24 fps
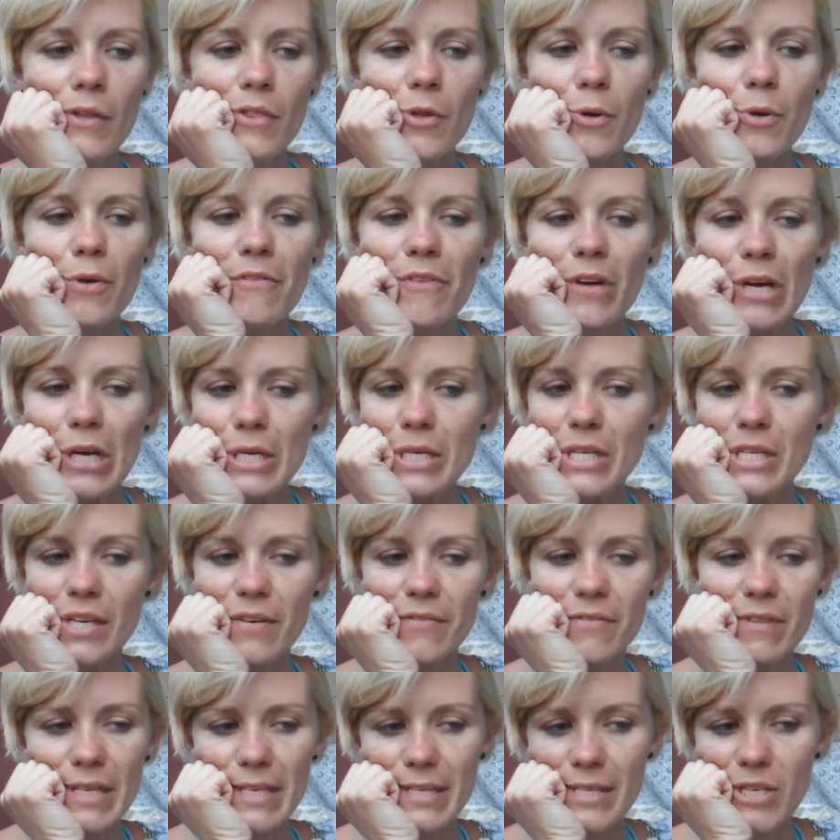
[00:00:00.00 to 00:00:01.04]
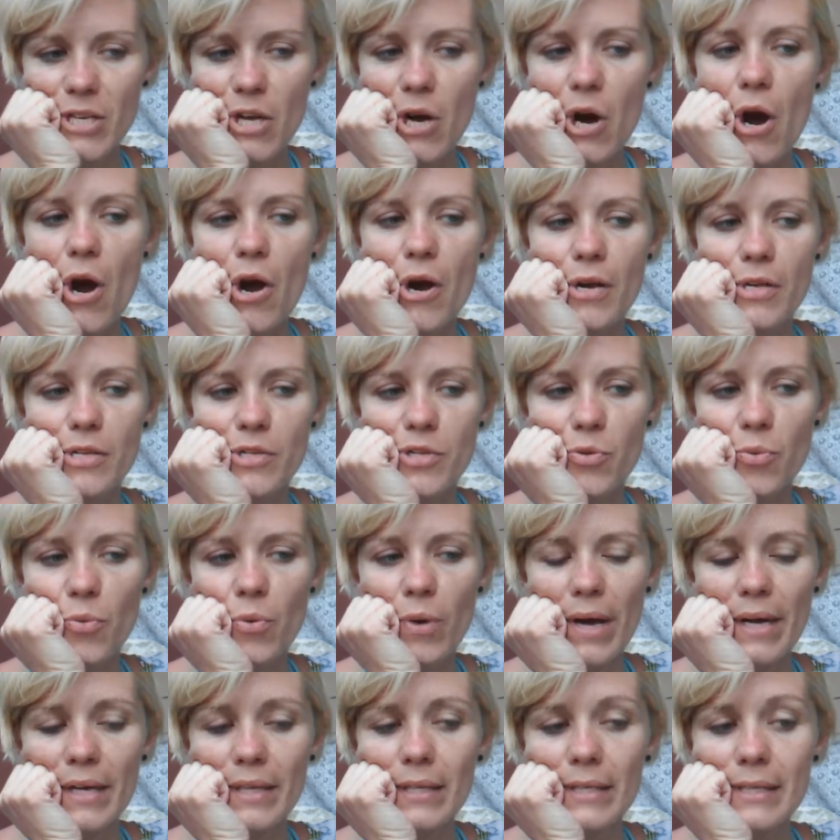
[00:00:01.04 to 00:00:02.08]
The reversed of this card is
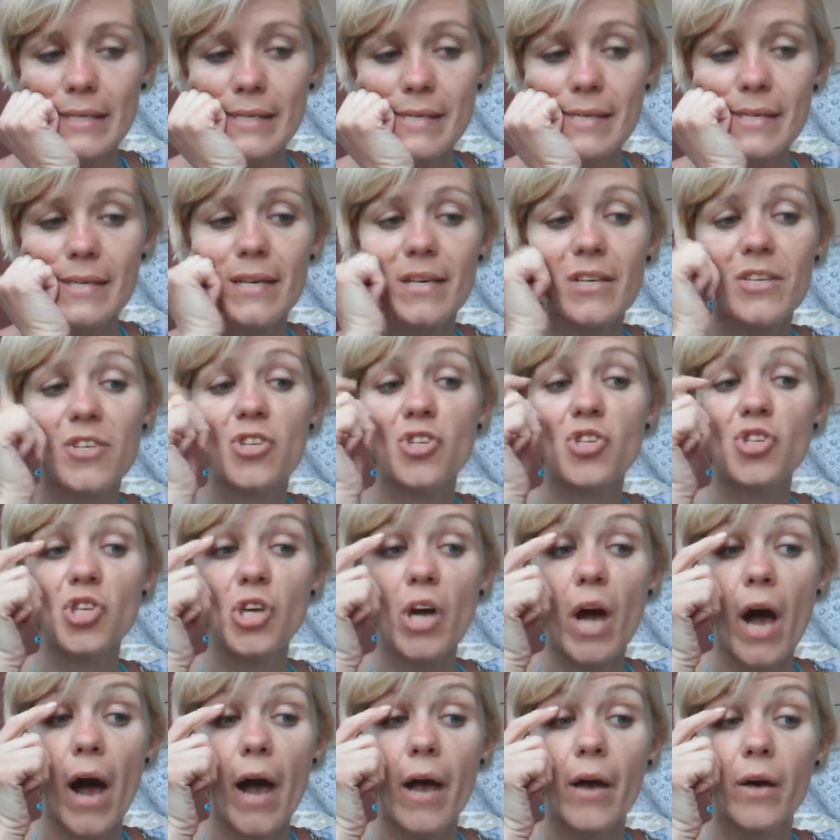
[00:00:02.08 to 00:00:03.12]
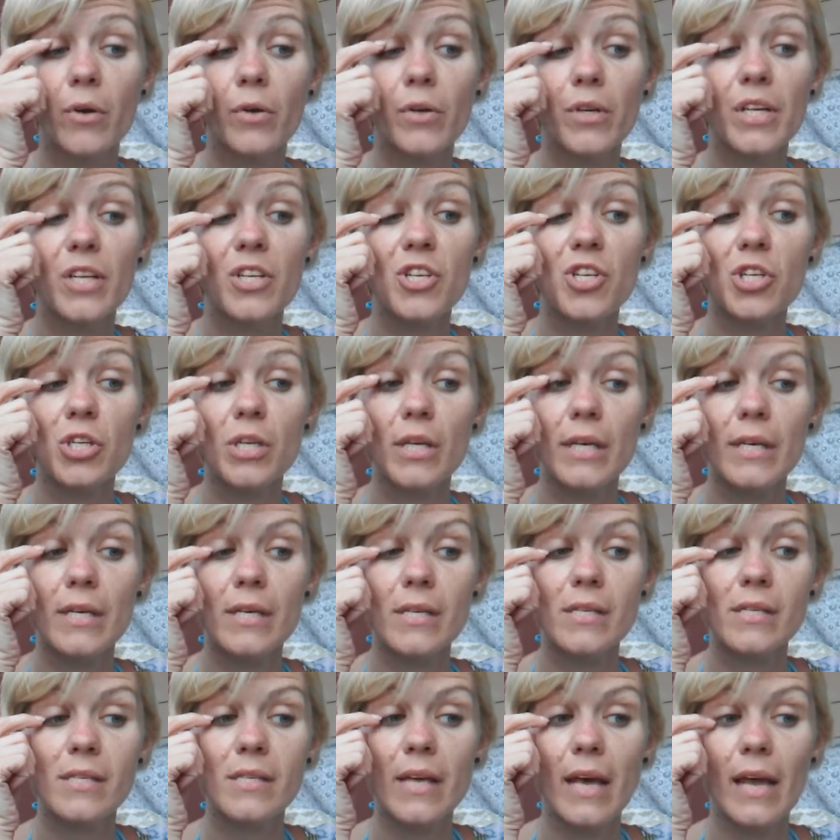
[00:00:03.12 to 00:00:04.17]
recklessness,
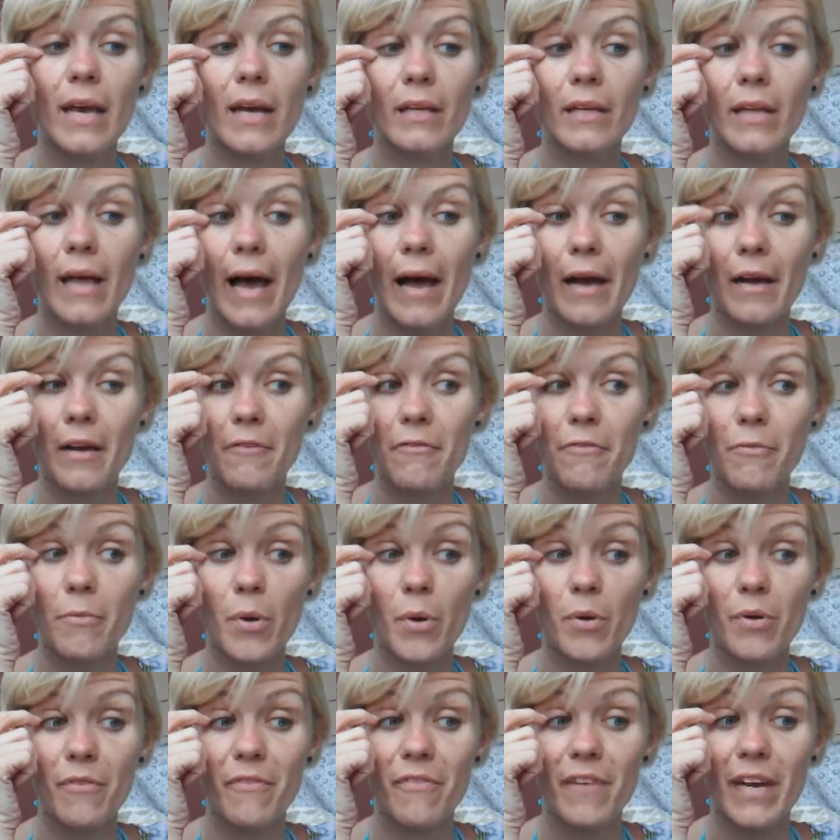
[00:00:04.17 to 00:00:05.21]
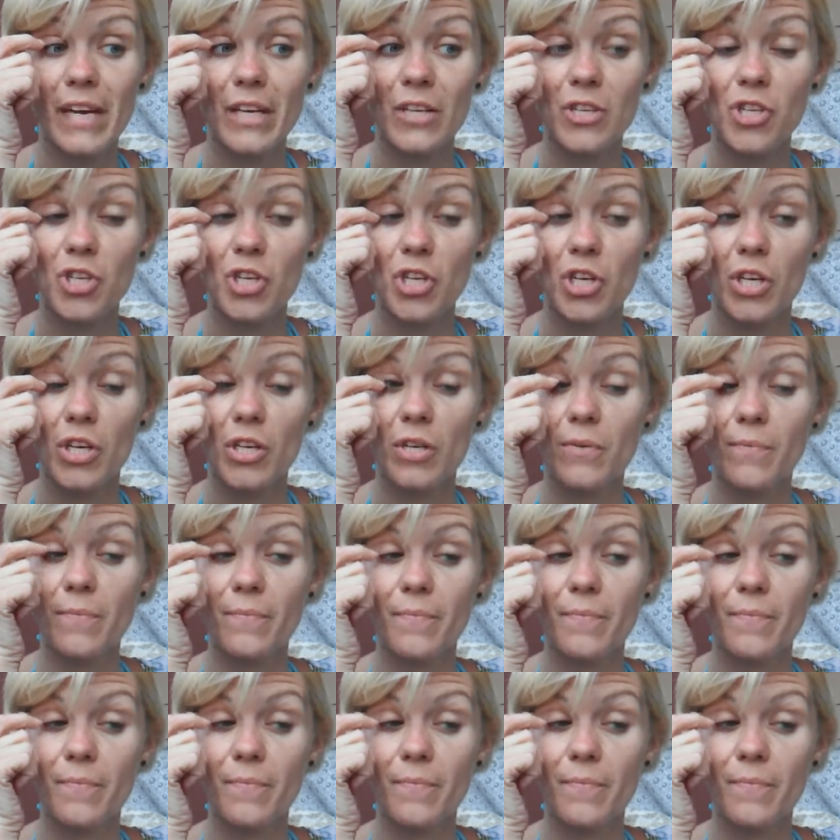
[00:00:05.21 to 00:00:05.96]
childishness, and a lack of motivation.